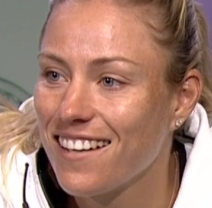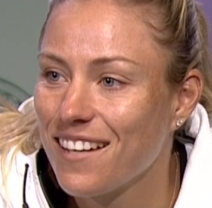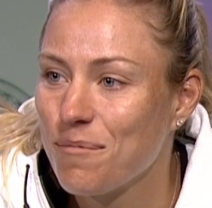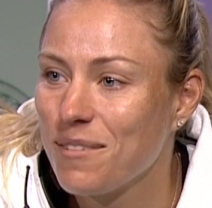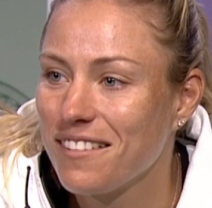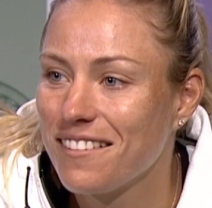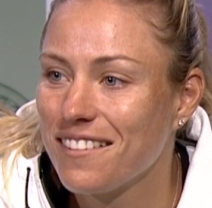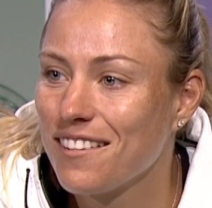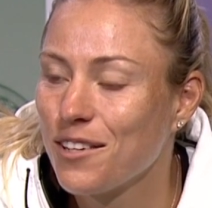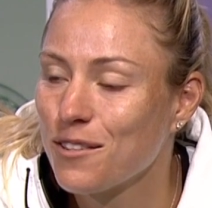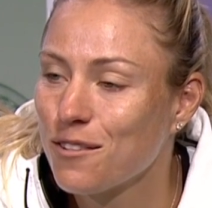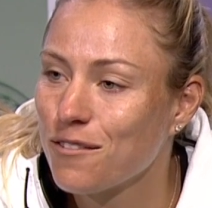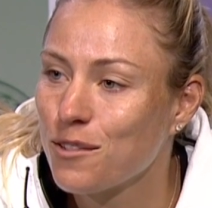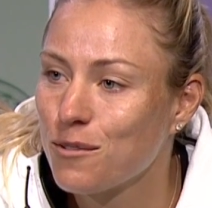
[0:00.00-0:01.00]
I mean, a
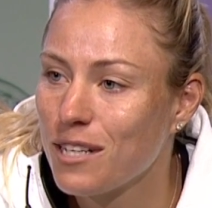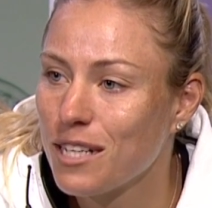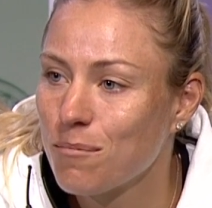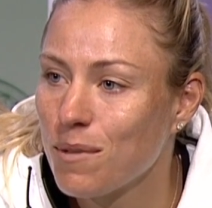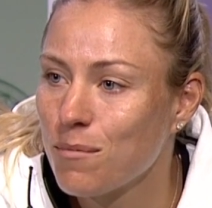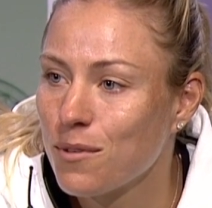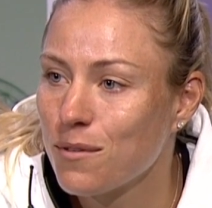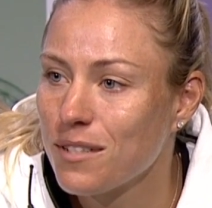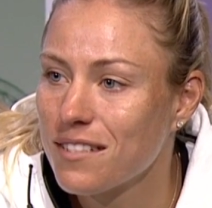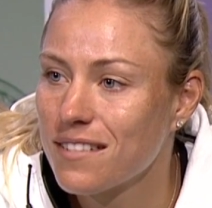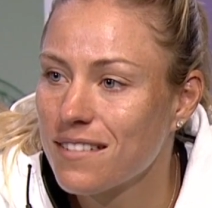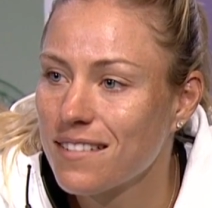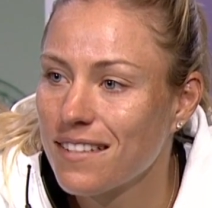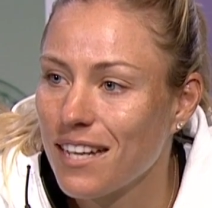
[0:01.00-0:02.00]
lot of great
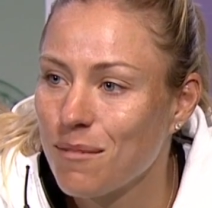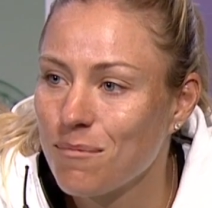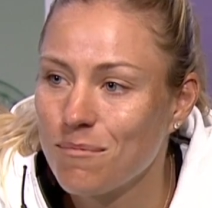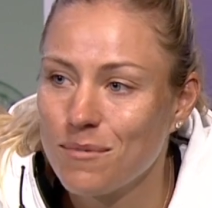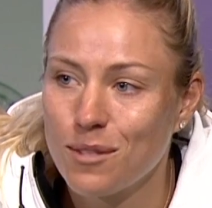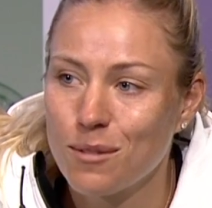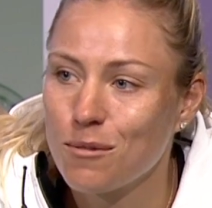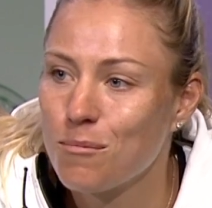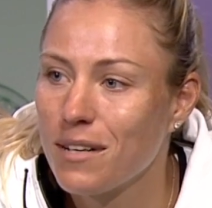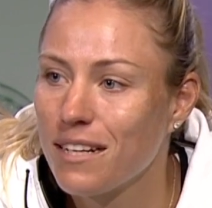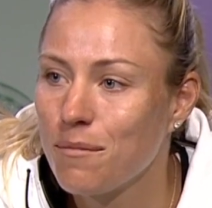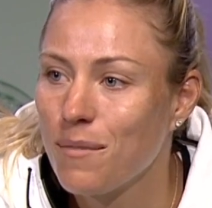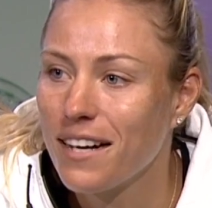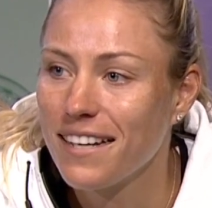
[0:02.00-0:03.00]
memories came through
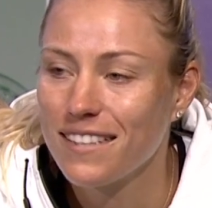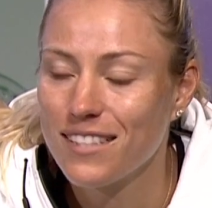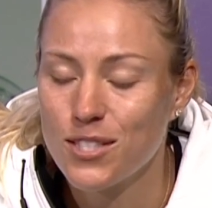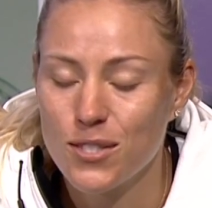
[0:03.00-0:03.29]
my mind.